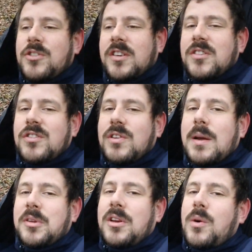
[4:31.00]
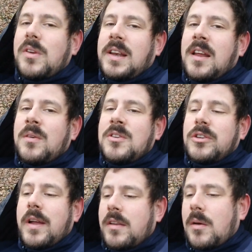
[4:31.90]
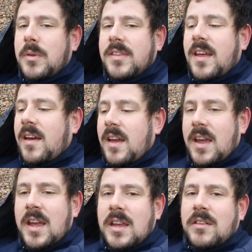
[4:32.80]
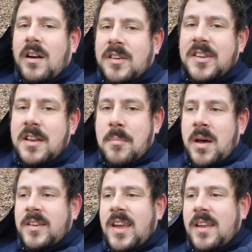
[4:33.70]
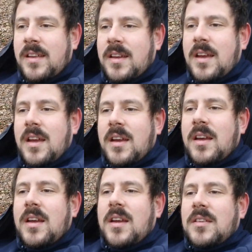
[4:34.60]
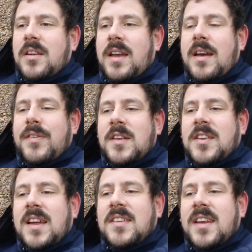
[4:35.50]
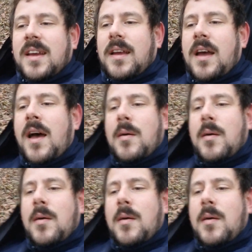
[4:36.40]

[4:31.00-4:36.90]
adjust your straps accordingly, otherwise you'll end up with your arse in the mud. So yeah, fantastic.